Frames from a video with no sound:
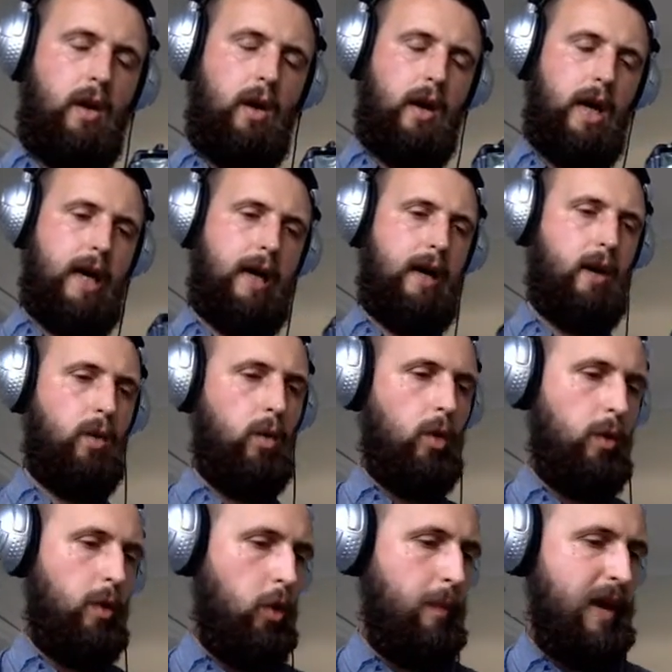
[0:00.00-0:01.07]
uh,
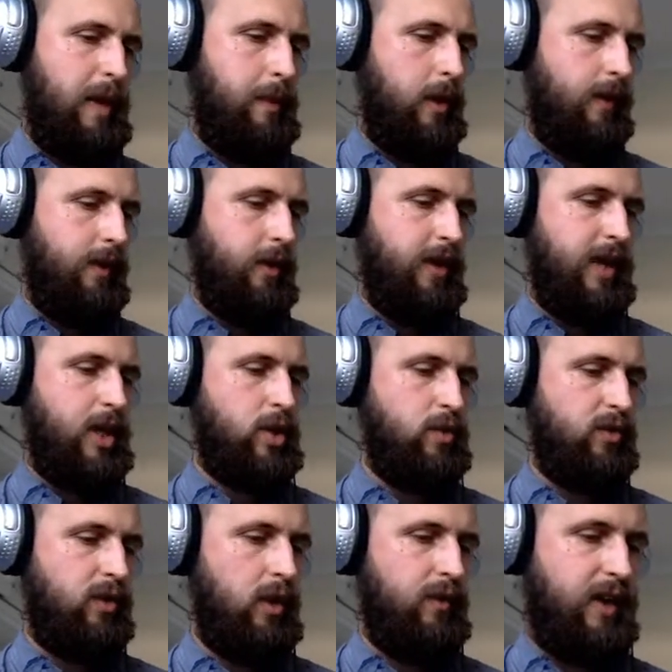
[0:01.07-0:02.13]
or, or, maybe you're out on a nature
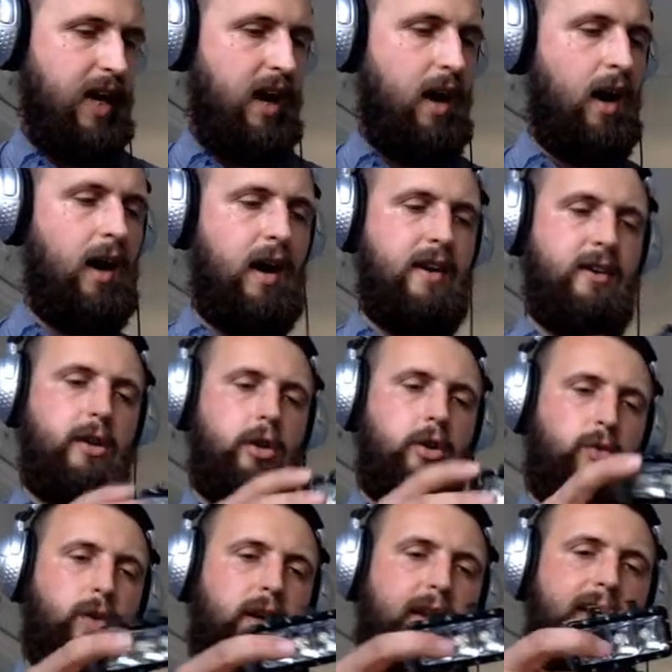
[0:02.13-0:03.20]
reserve in a hide and you
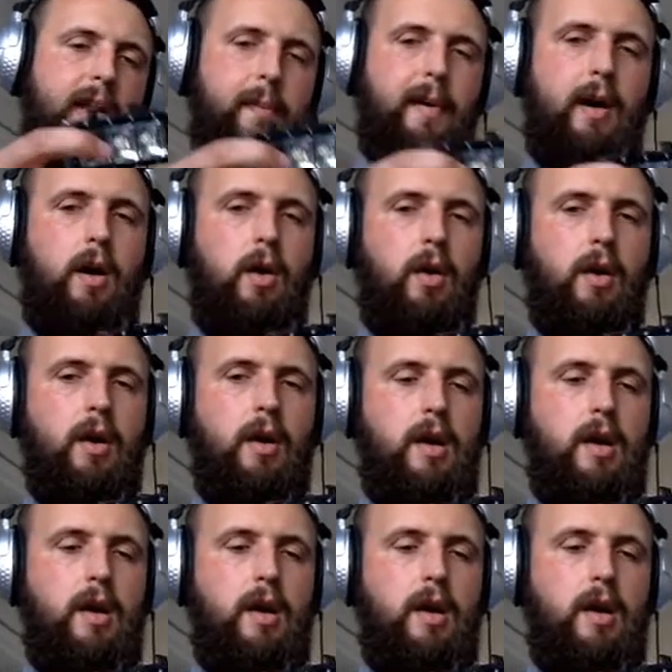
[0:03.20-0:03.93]
just want to clip it on,